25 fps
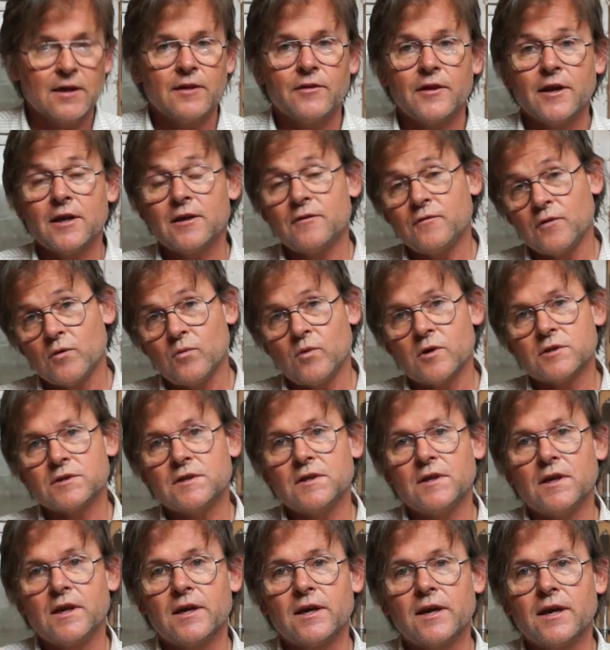Thanks for
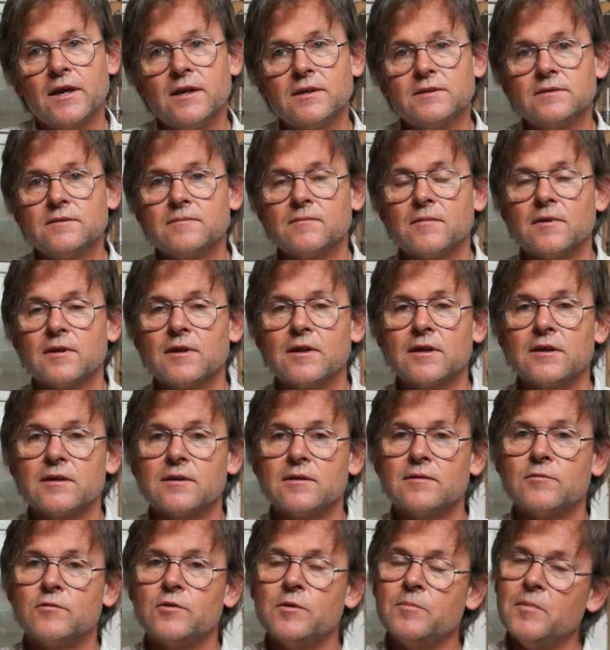watching again.
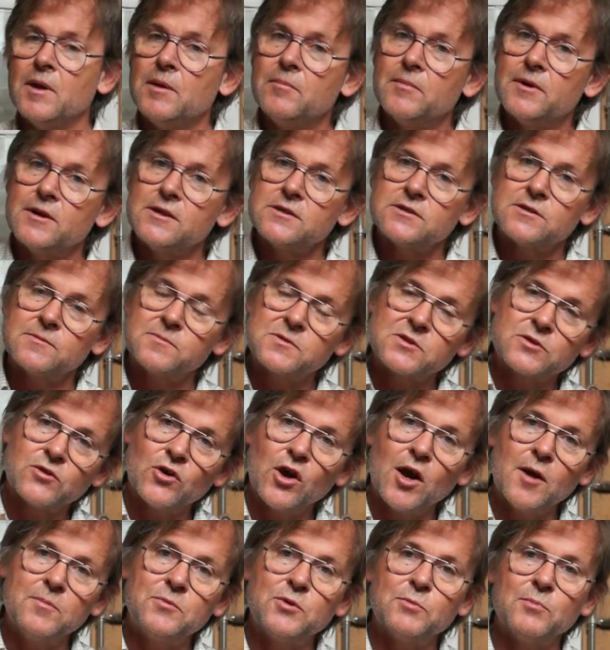Remember,
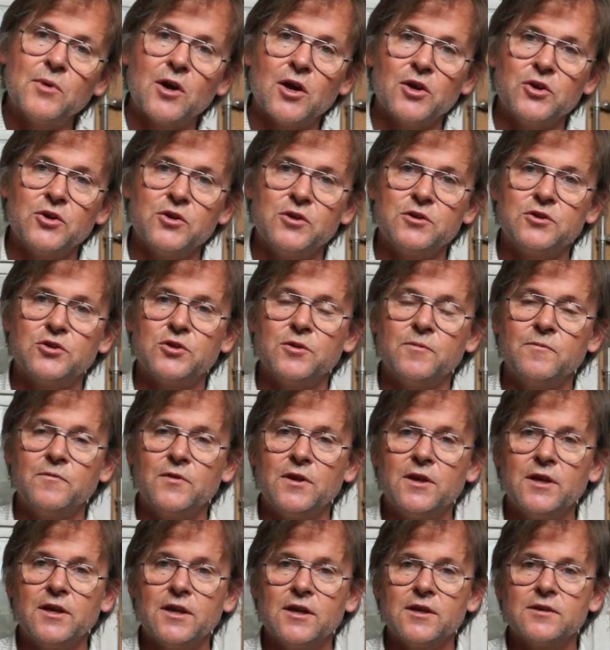subscribe to my YouTube
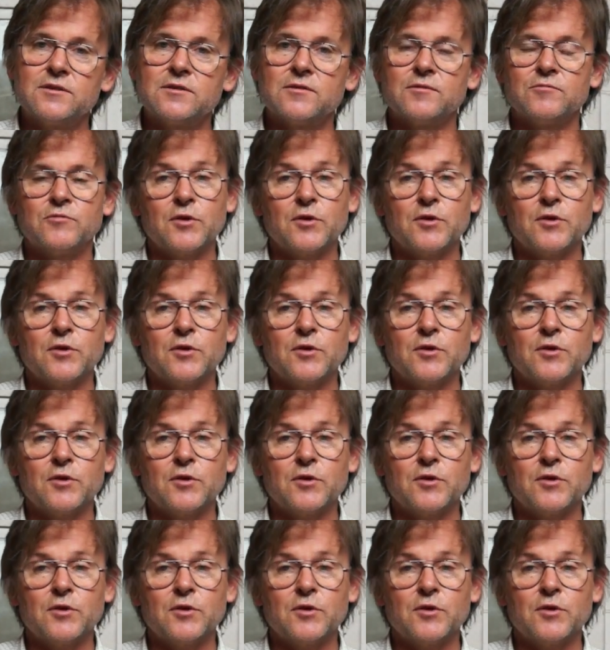videos.